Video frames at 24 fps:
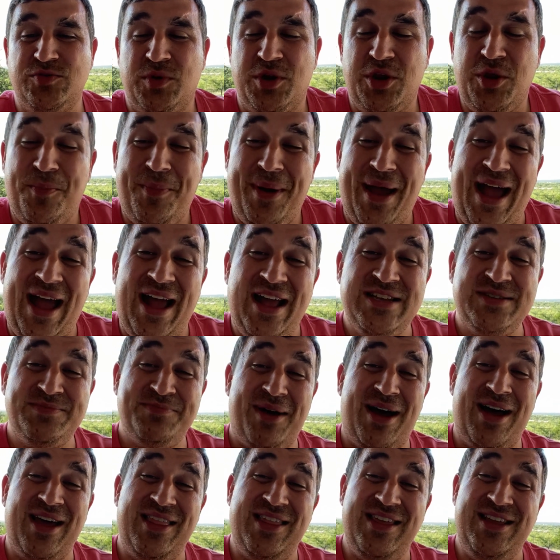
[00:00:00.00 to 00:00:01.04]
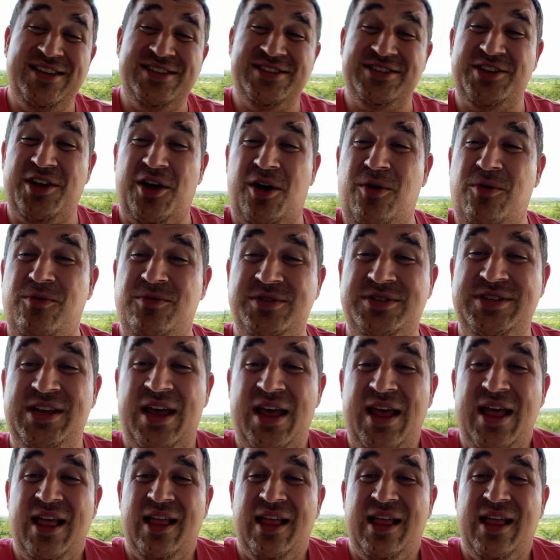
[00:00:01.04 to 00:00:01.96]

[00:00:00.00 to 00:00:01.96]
"When you pass by these stones,